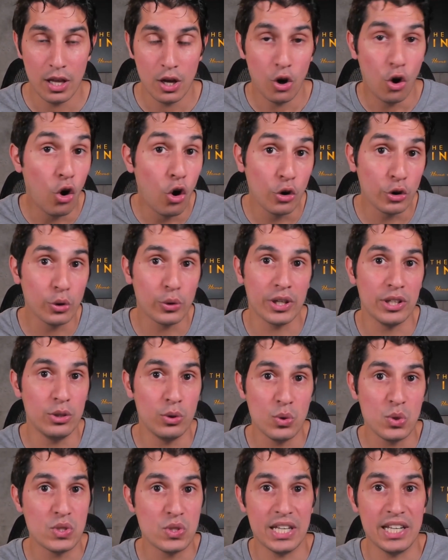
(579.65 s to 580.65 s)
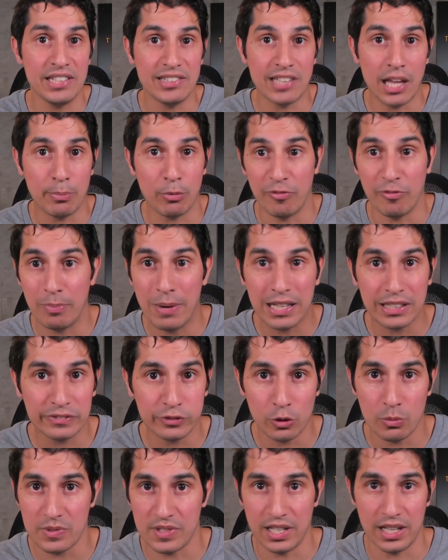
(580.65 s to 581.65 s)
Or you can use any type of
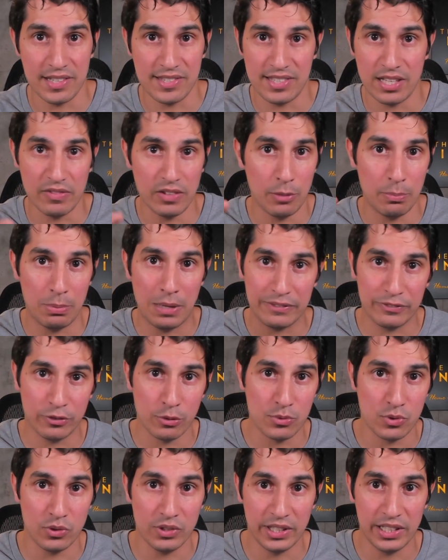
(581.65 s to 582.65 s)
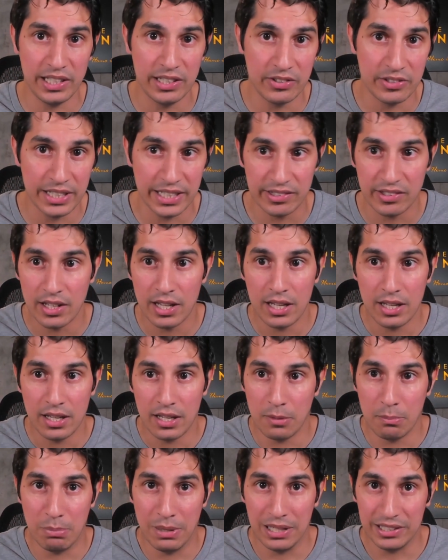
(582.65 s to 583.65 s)
platforms. There are several platforms on the internet.
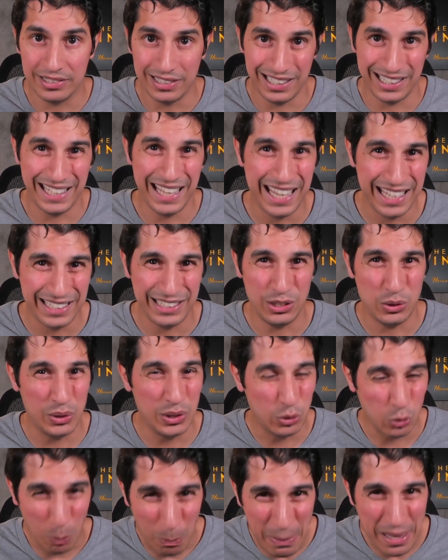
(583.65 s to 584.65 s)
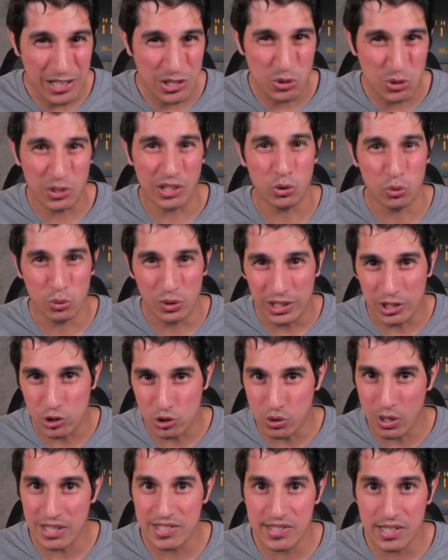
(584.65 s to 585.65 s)
But again, you need to make sure that you really
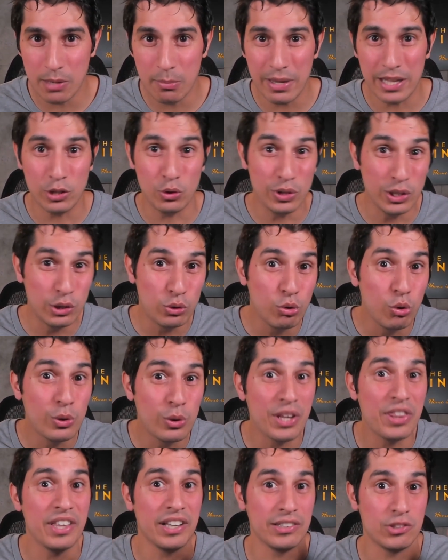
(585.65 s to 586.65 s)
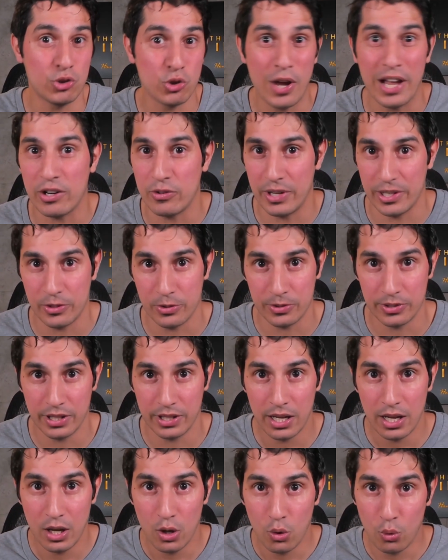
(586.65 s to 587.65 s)
trust them and you need to look at their track record.
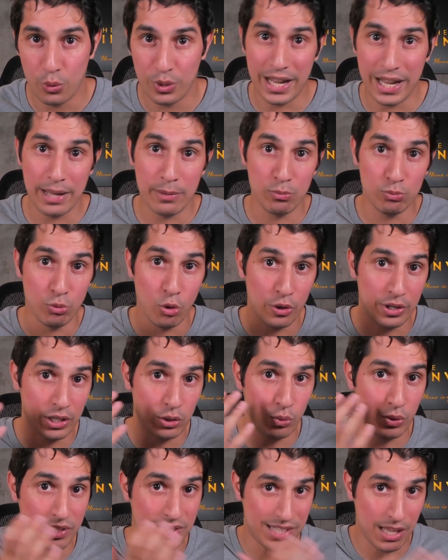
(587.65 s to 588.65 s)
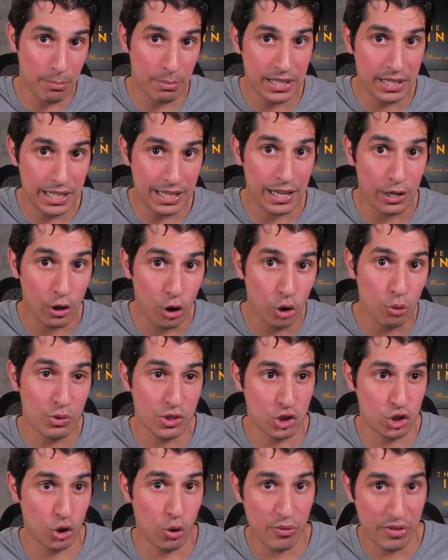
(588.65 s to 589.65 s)
When I'm working with somebody, I always
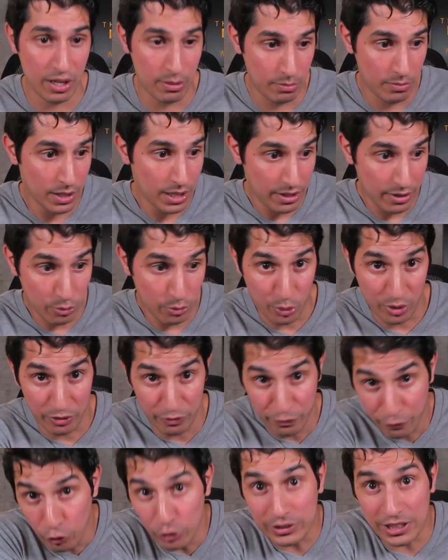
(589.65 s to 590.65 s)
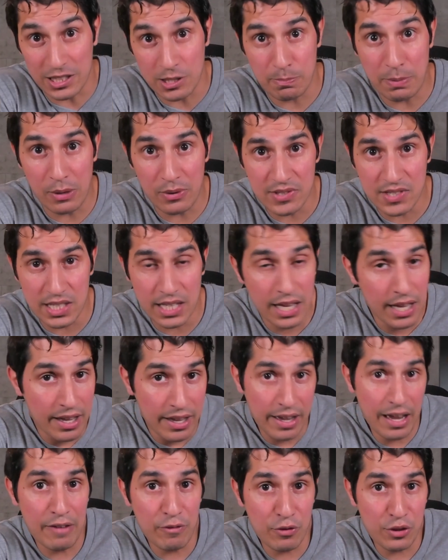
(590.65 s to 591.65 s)
show them with full transparency
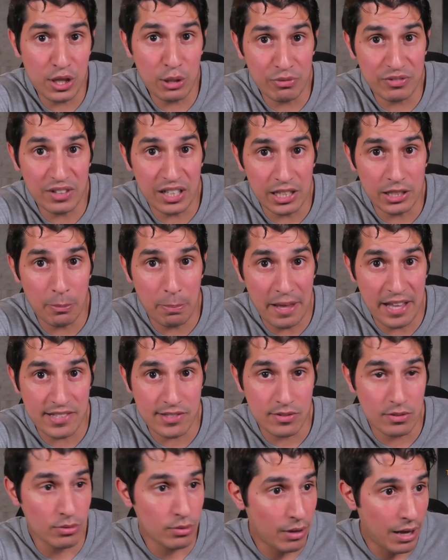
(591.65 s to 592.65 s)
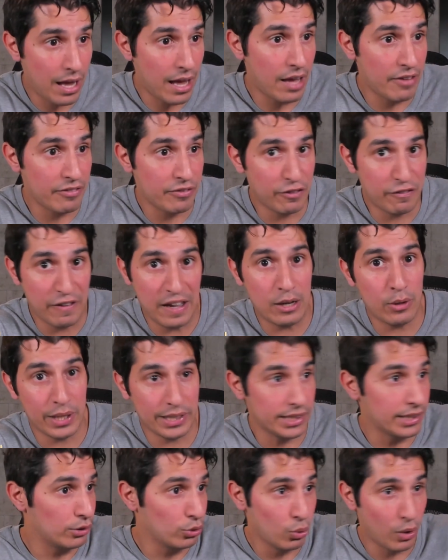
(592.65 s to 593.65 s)
everything we've done in the past. I've
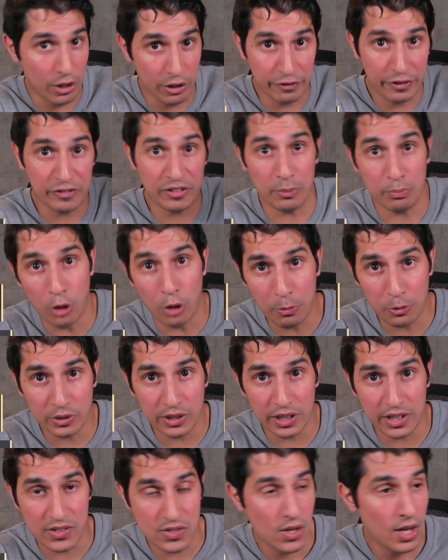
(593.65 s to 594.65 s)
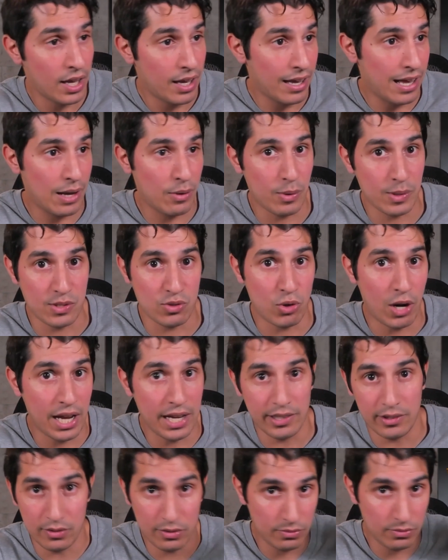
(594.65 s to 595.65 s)
evaluated 250 properties. I was
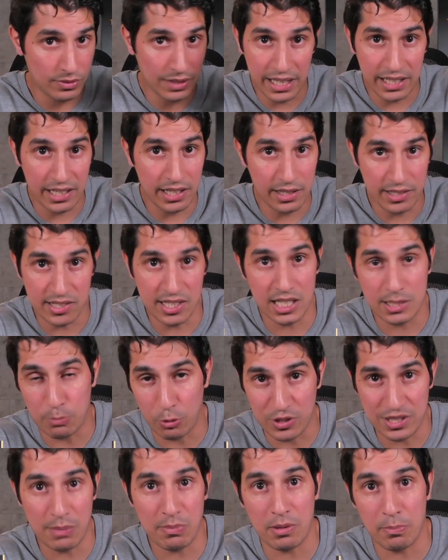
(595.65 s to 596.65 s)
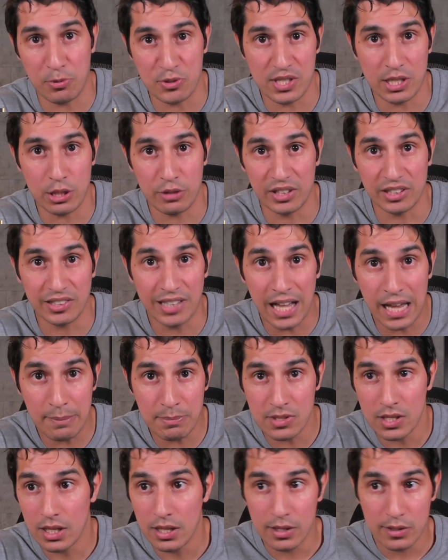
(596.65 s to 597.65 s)
right 96 point something percent of the times.
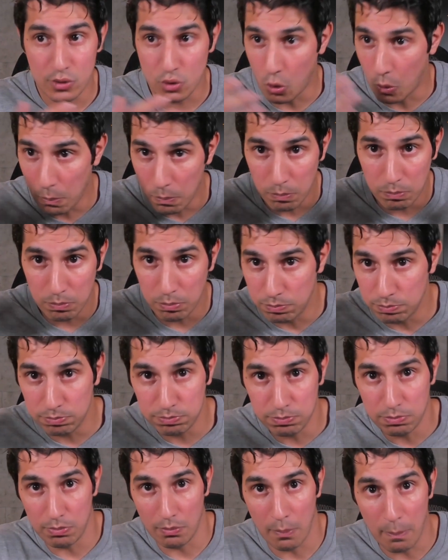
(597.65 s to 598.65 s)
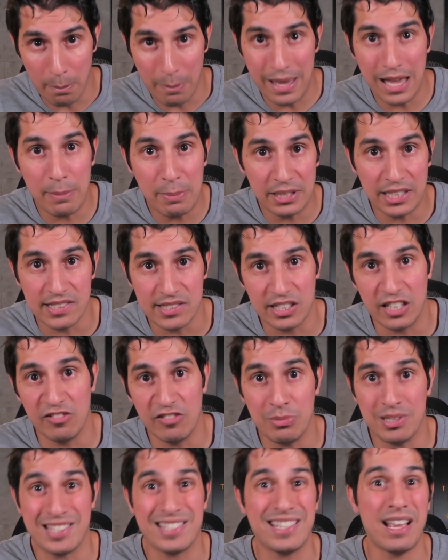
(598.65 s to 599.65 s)
So maybe this gives
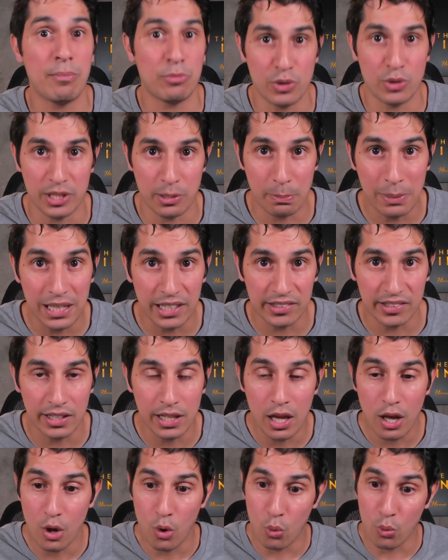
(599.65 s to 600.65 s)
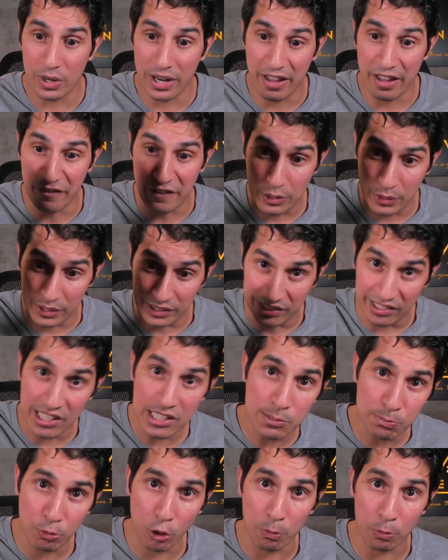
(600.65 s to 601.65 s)
me some credibility when I evaluate this
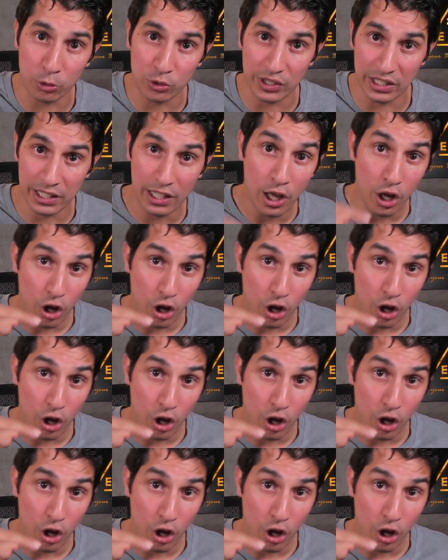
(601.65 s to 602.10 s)
property